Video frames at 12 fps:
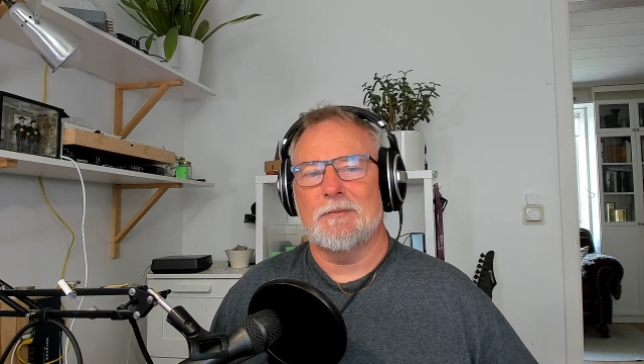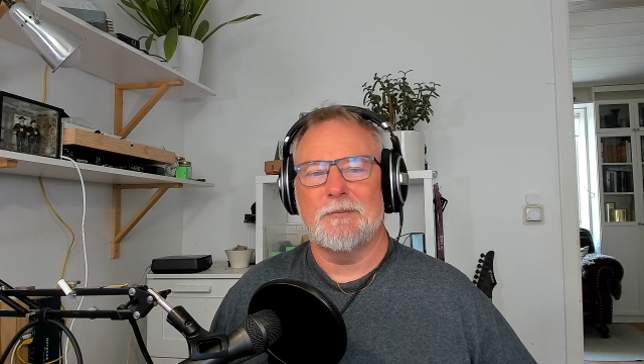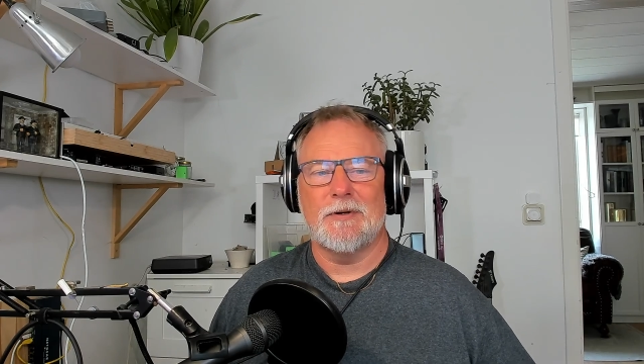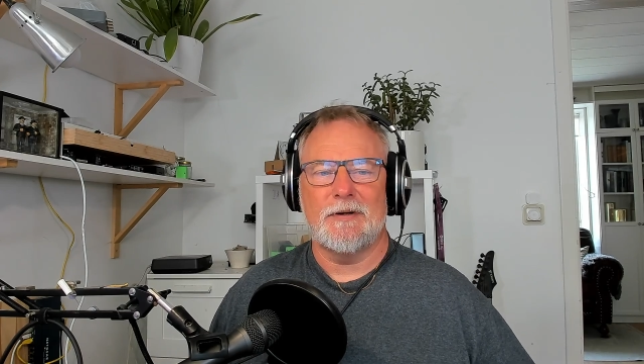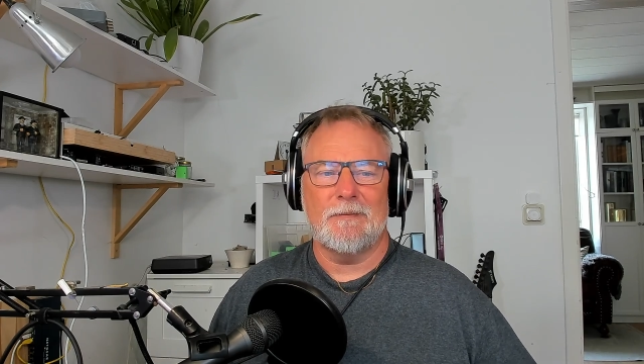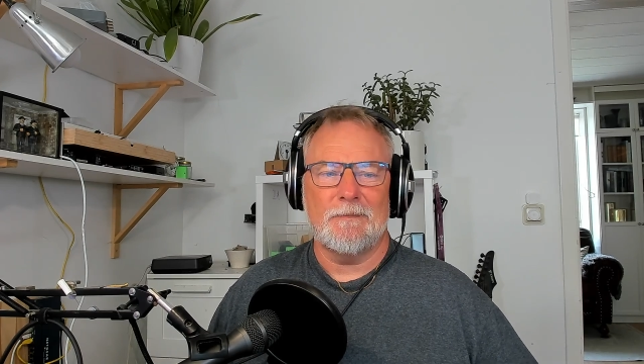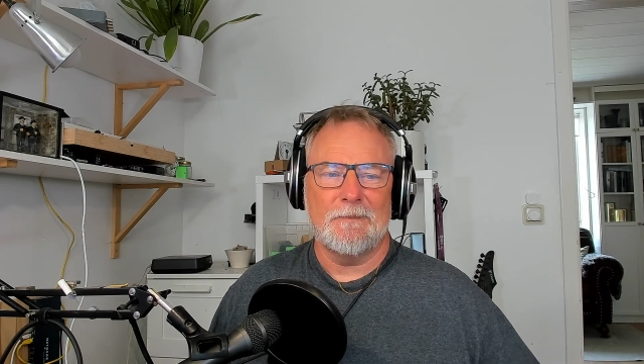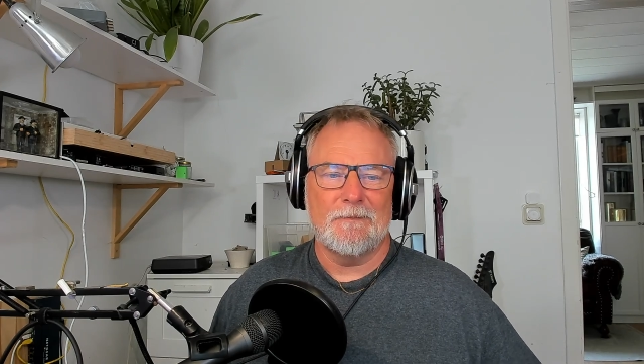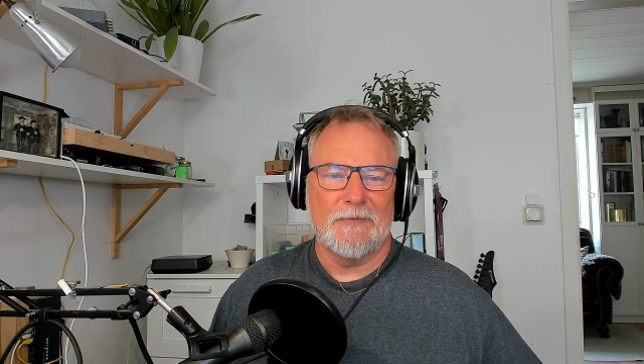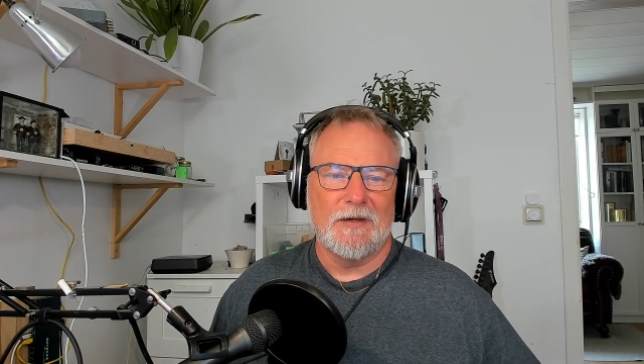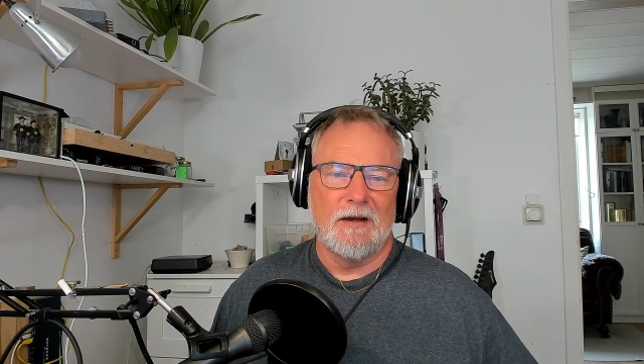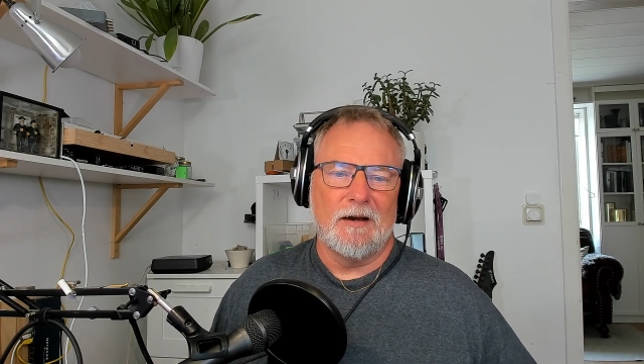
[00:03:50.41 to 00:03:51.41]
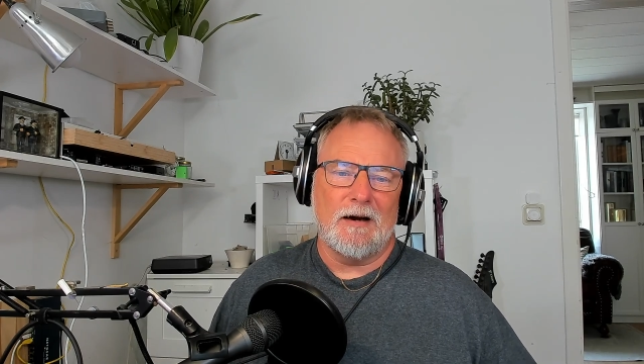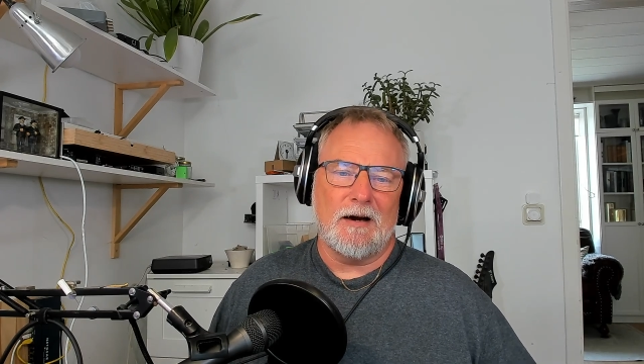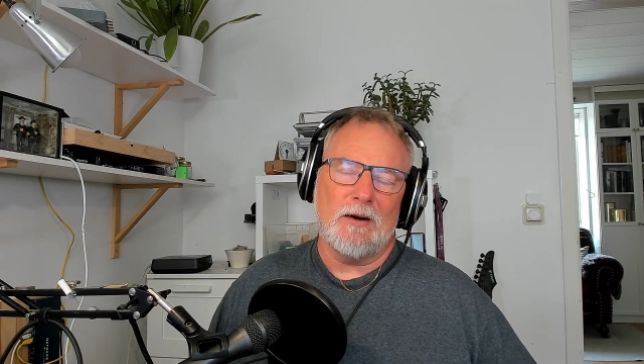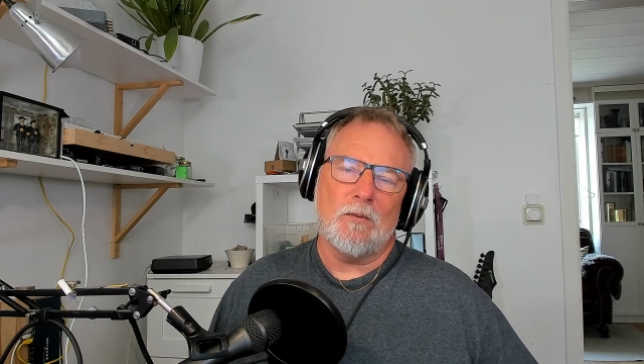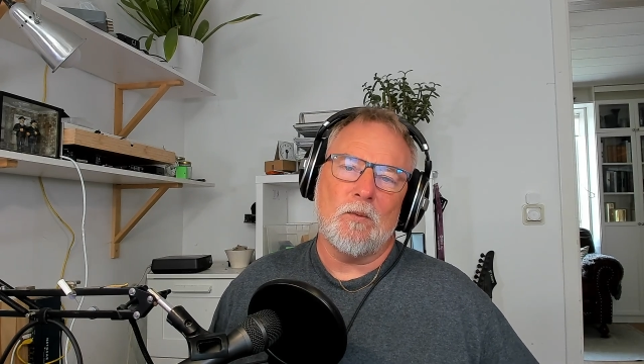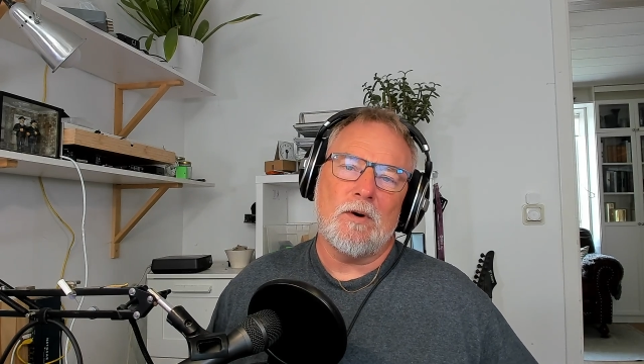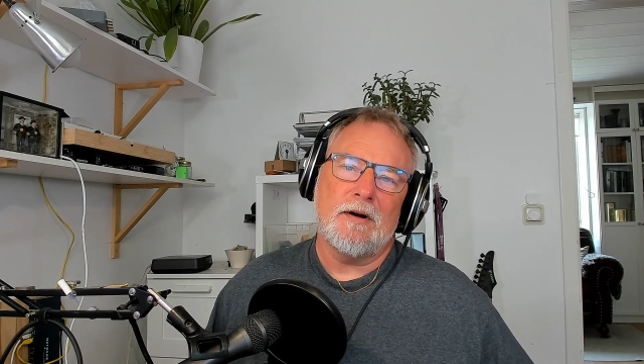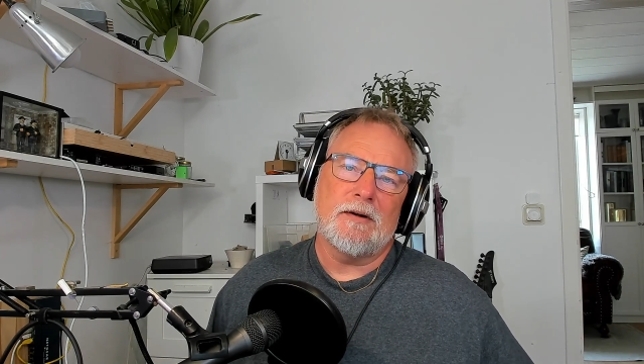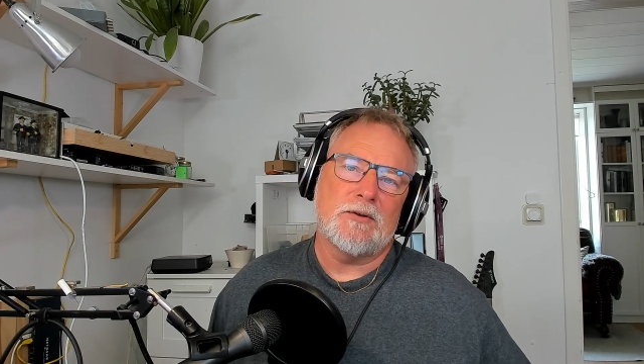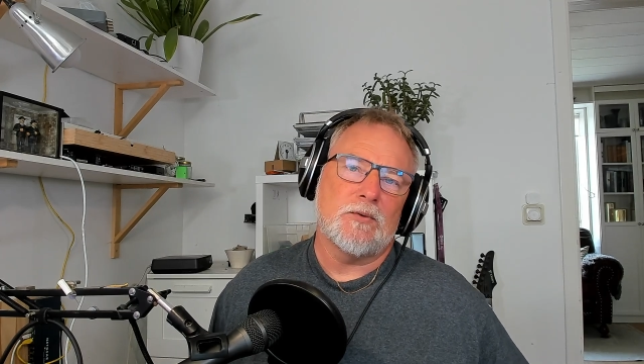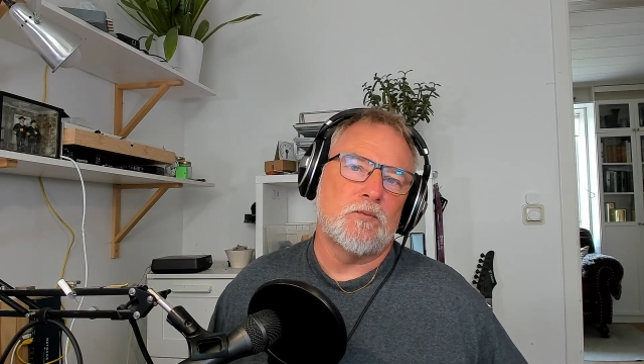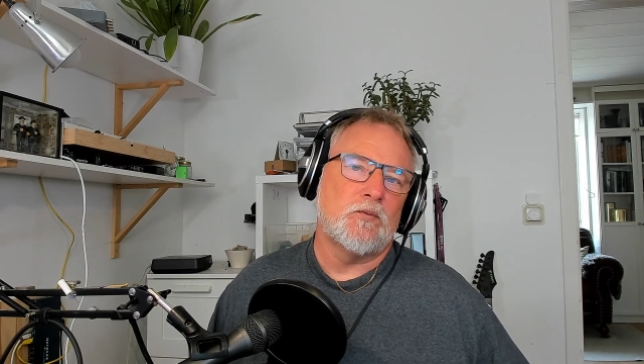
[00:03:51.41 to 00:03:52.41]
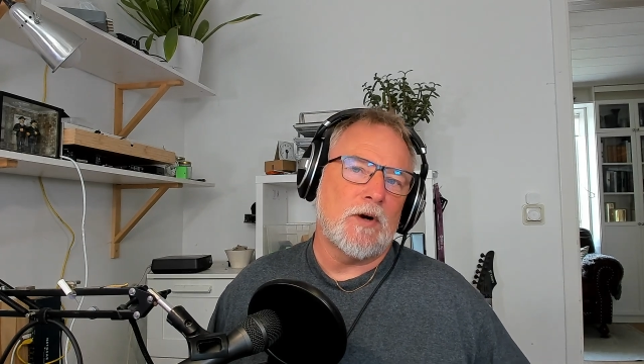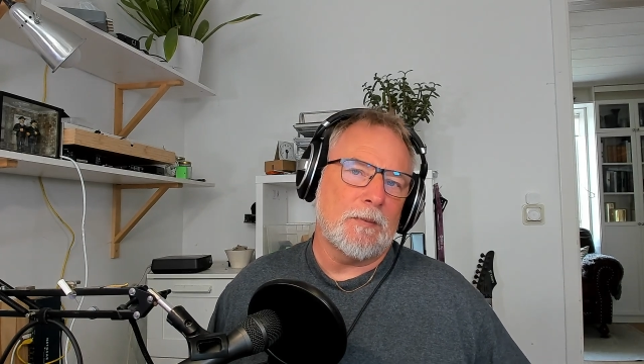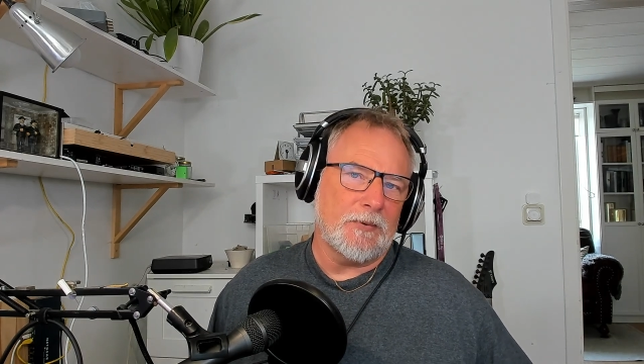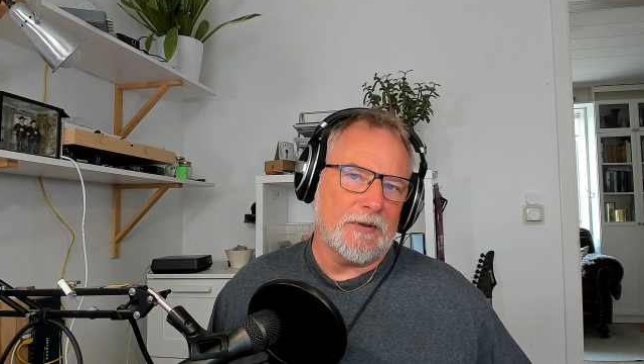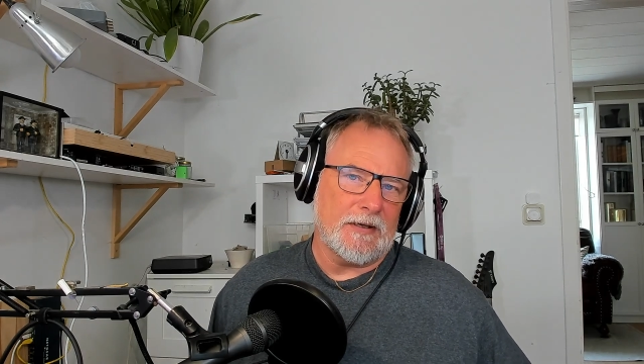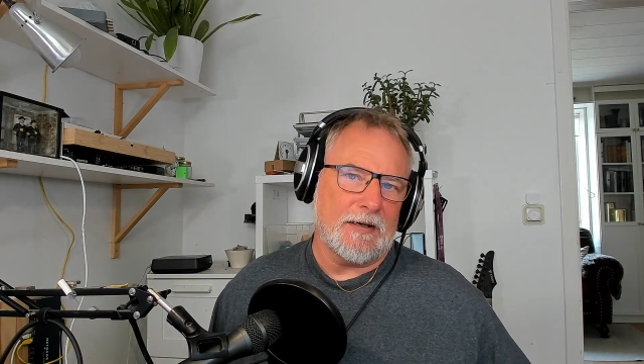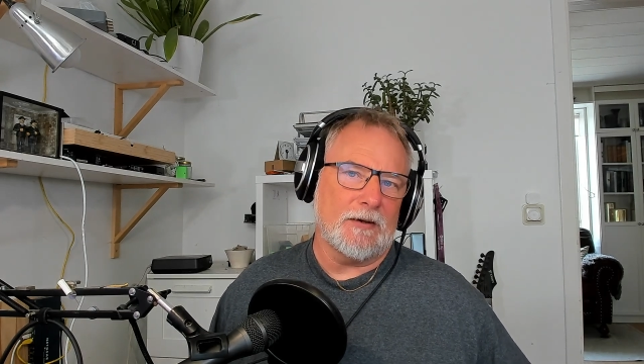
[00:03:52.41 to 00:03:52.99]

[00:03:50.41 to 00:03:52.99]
But I wanted to replicate,